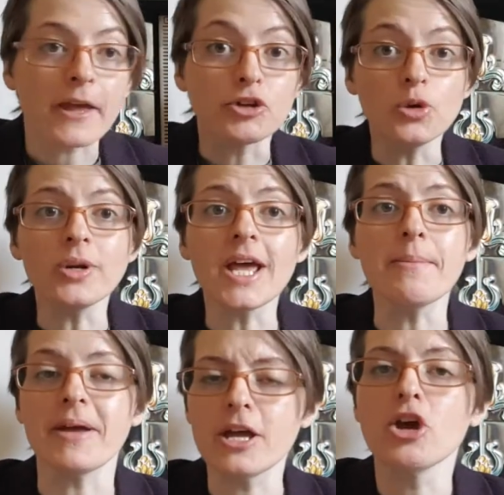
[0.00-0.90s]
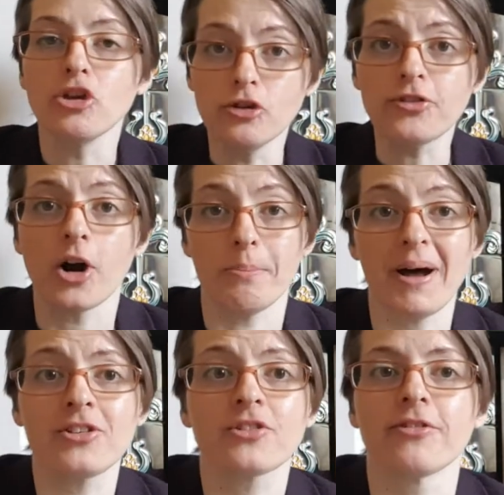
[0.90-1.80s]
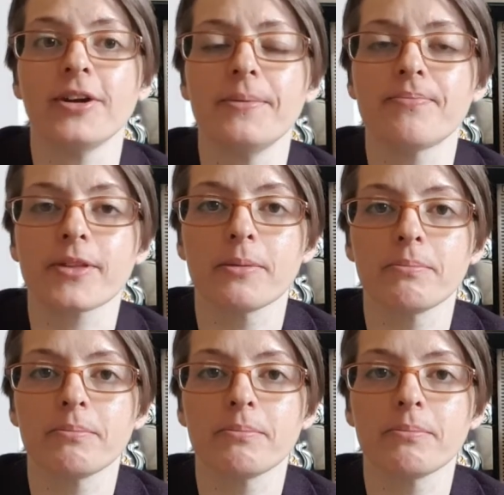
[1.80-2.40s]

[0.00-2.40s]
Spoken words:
you name it, you've got a mask for it.